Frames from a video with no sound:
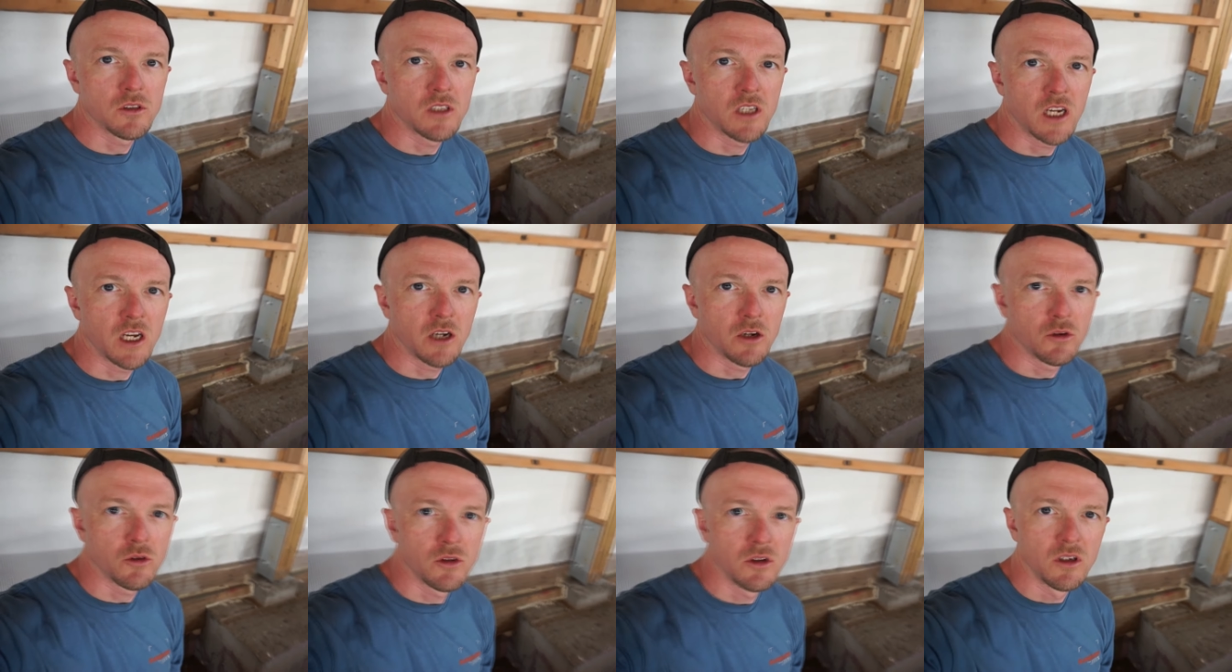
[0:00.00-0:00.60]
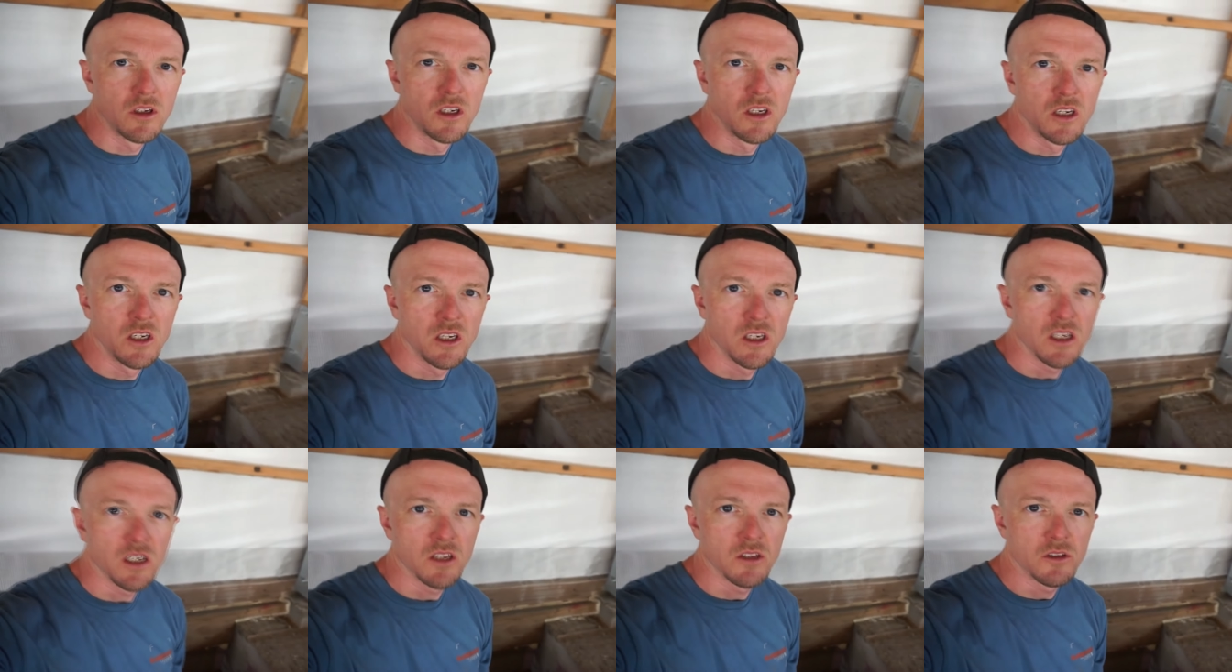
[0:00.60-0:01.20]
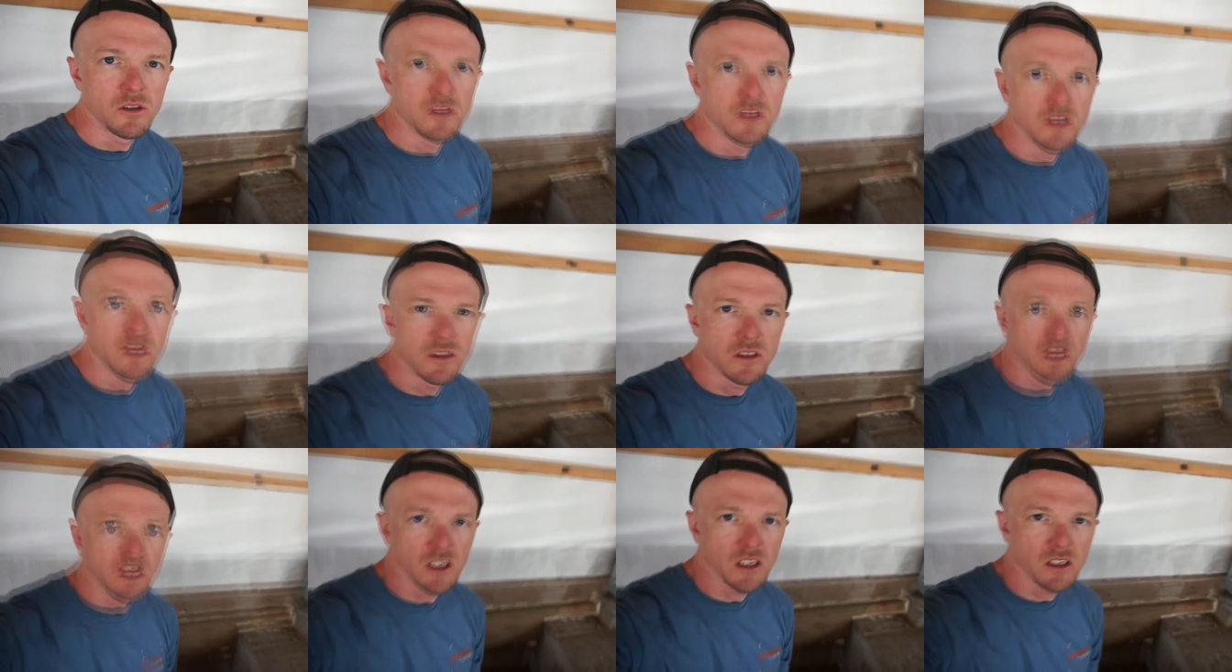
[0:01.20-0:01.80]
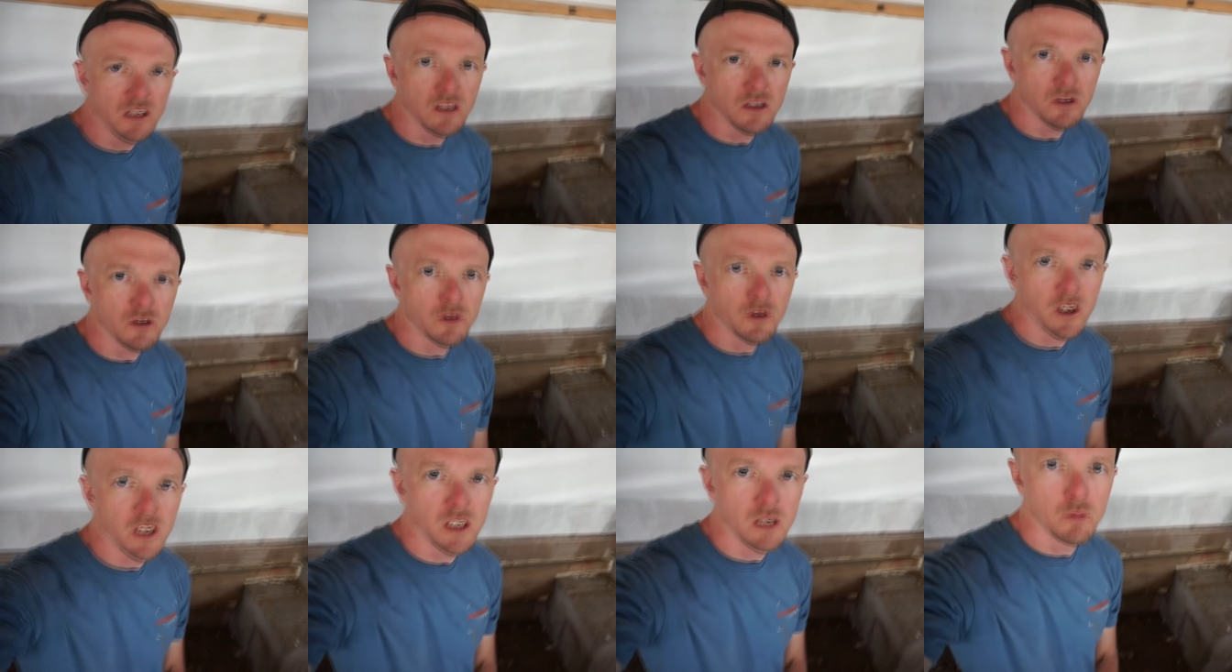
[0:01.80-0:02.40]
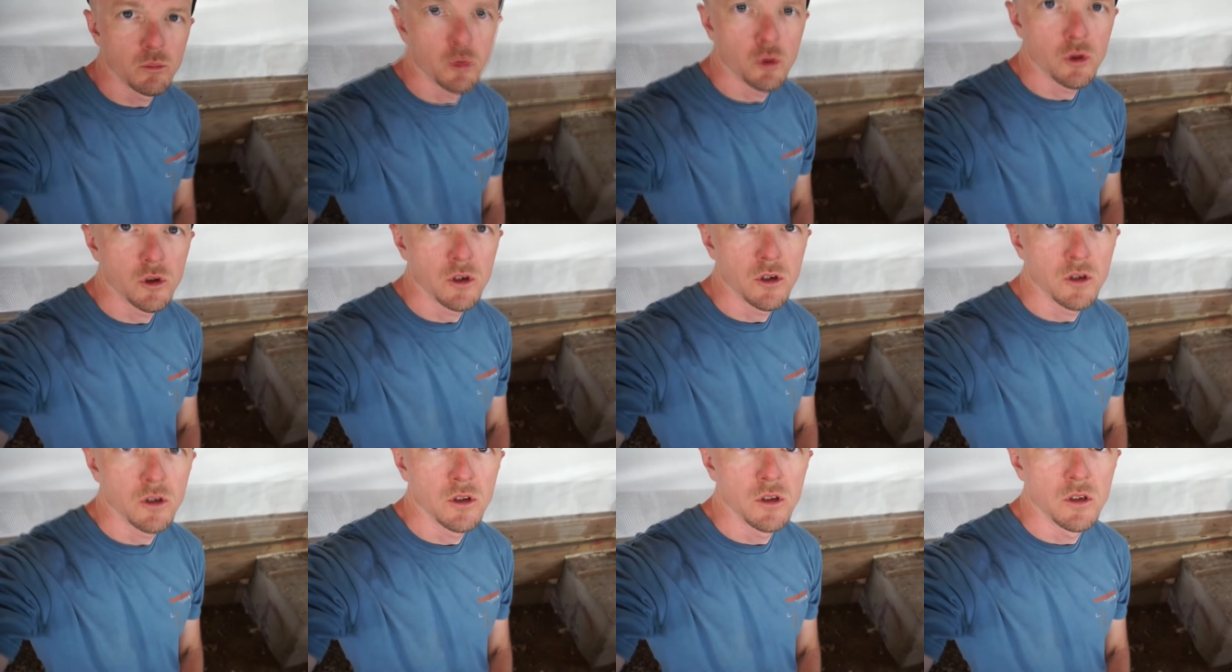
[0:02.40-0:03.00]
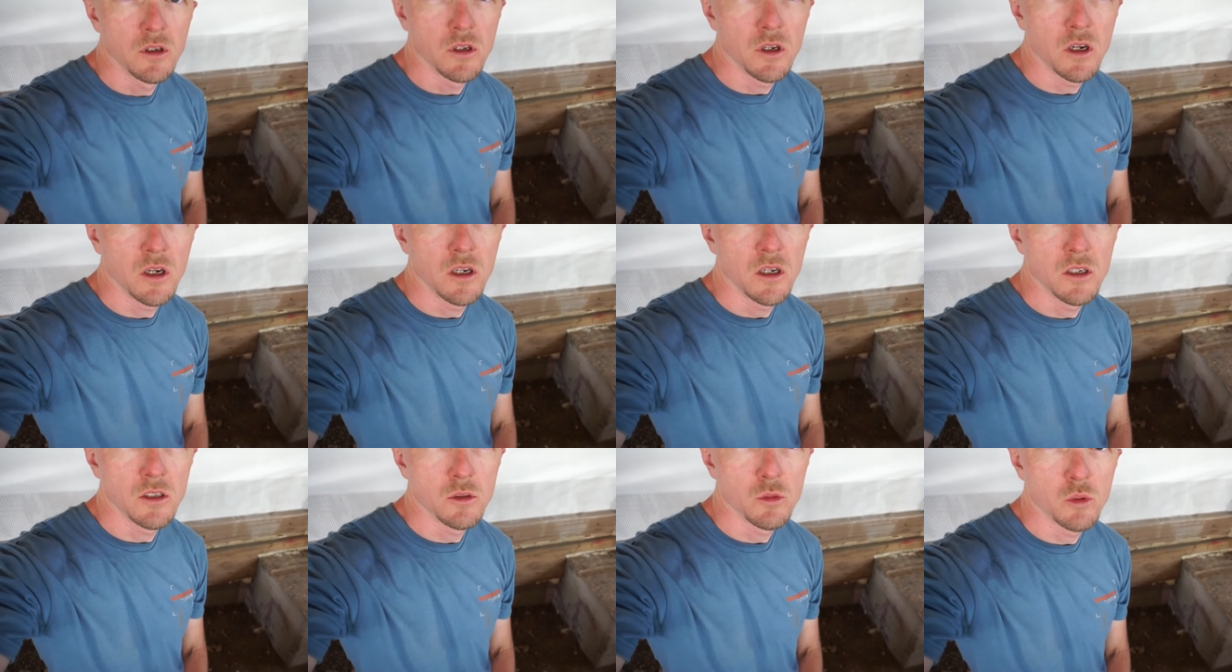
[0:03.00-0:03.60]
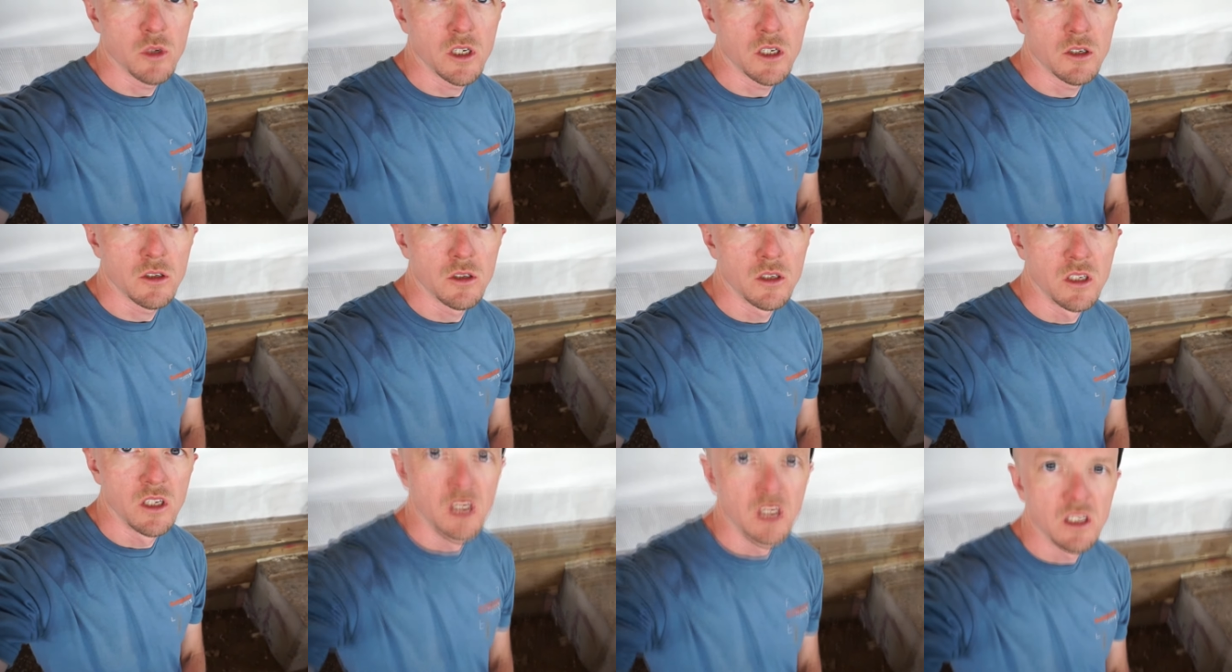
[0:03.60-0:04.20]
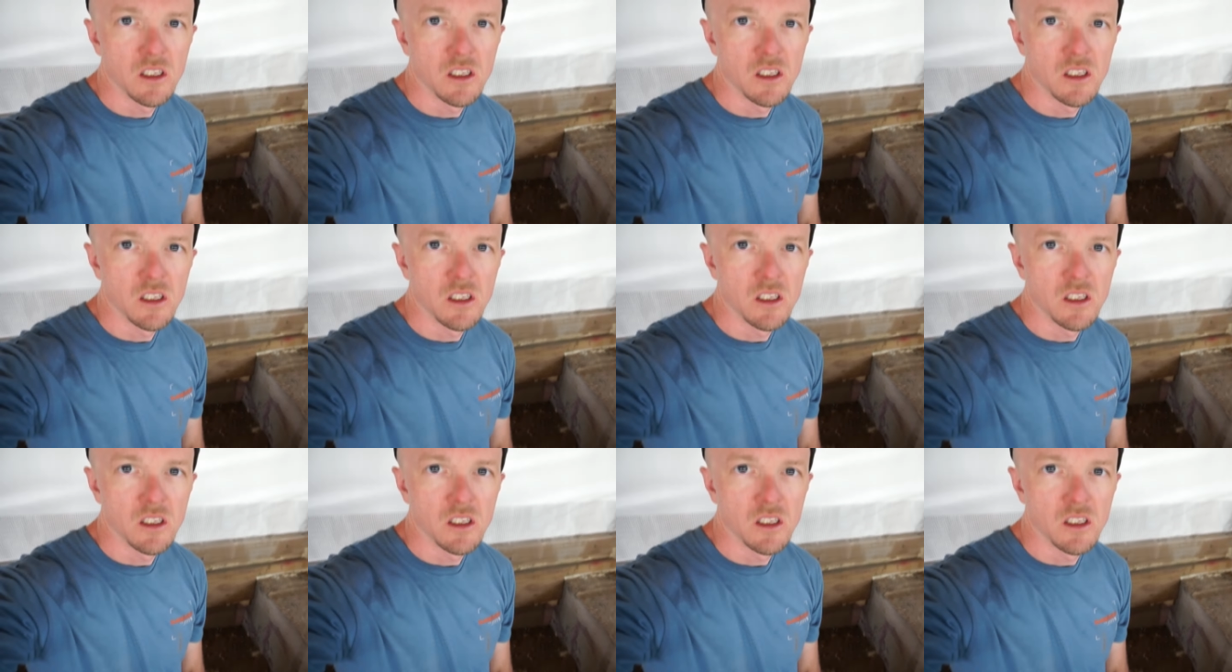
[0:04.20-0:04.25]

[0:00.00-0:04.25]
down. And there's a second grade board as well